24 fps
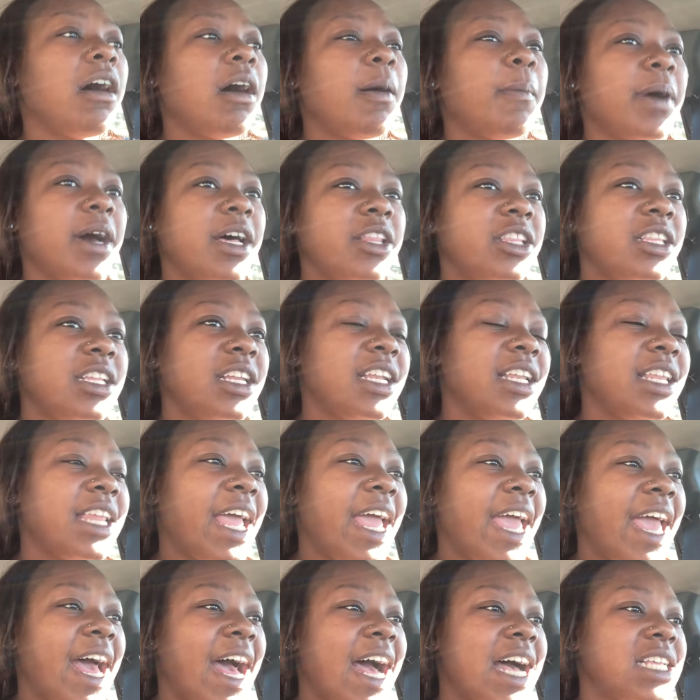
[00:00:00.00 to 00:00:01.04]
Other than
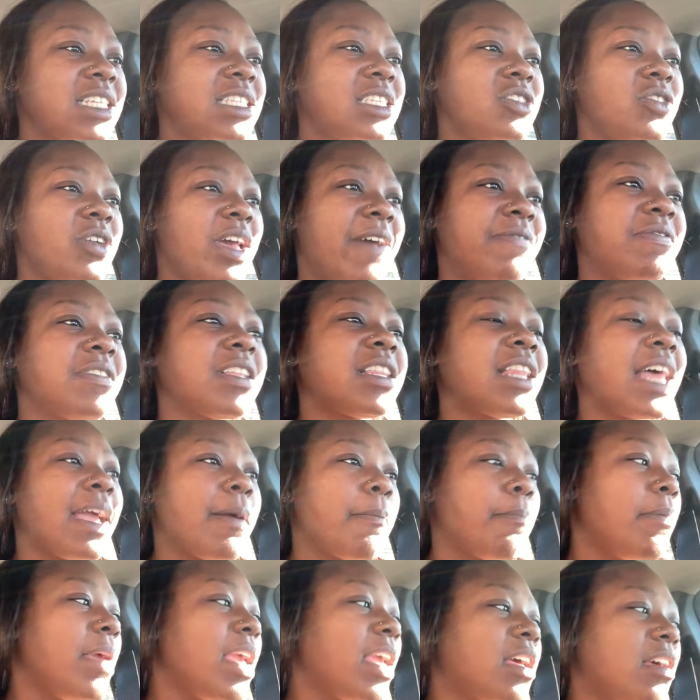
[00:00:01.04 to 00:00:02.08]
that, I still have to like
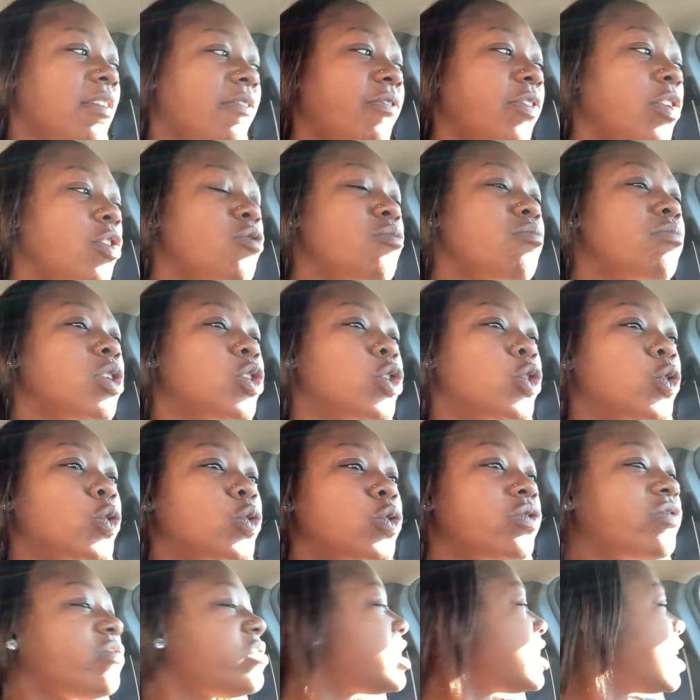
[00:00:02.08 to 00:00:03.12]
make a few
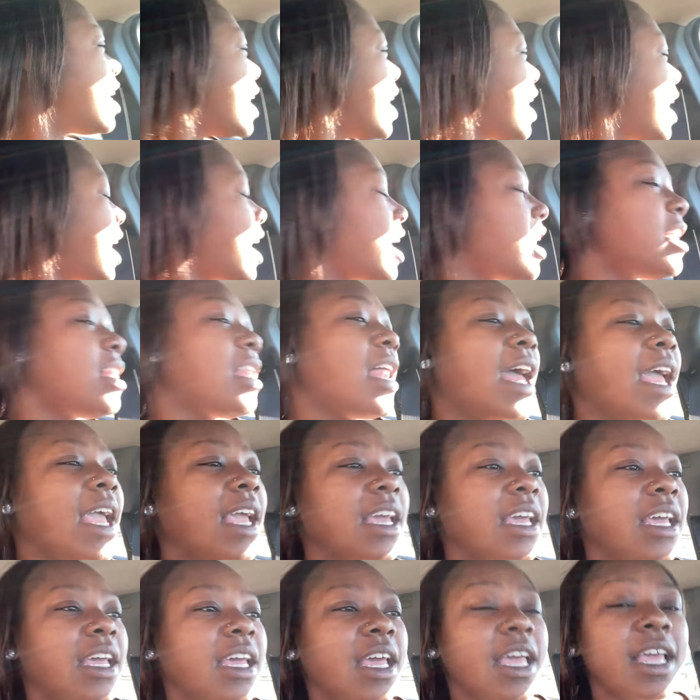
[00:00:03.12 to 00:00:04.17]
moves and like
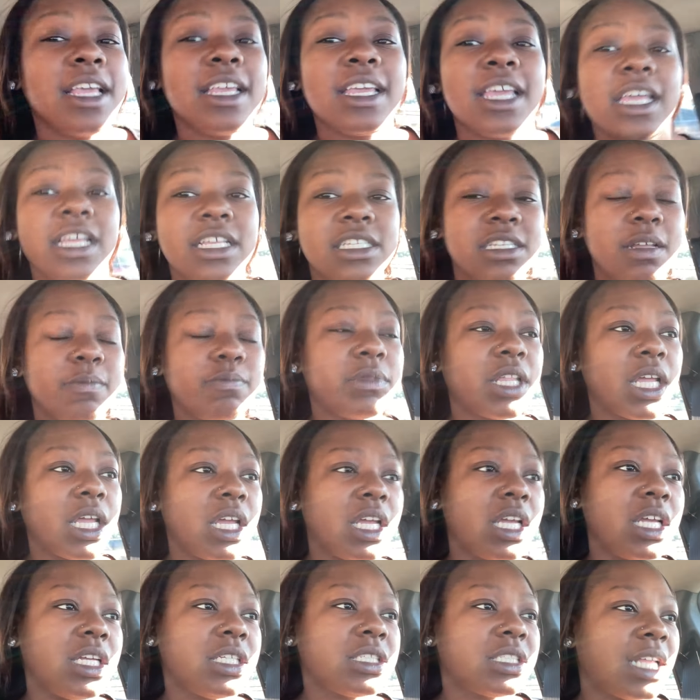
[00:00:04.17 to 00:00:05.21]
get some
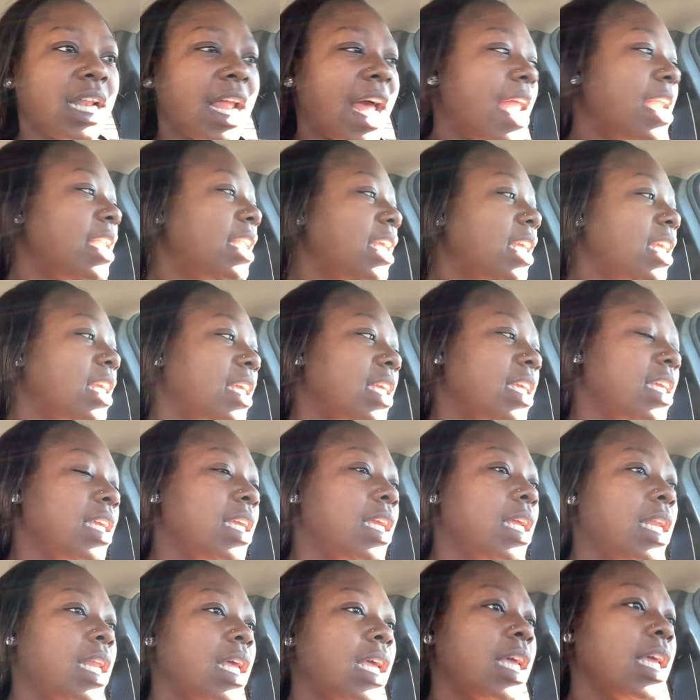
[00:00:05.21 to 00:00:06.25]
things that I
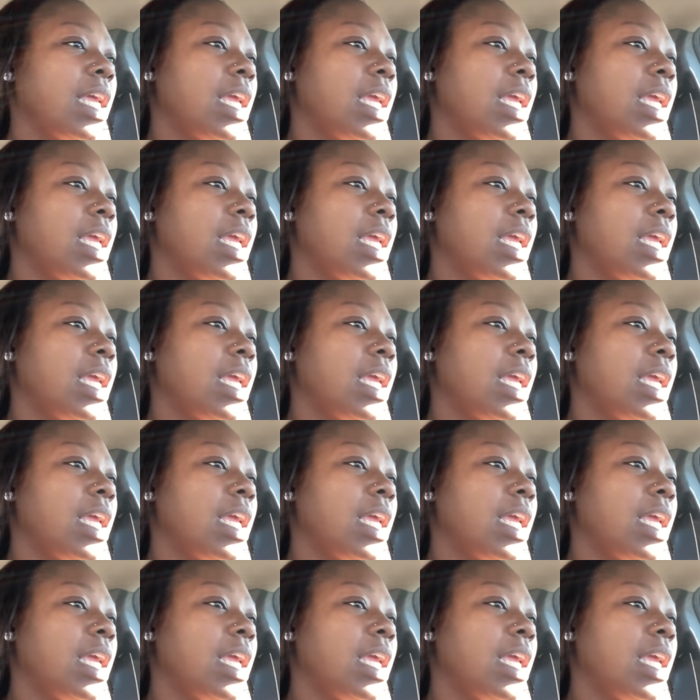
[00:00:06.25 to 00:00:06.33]
need,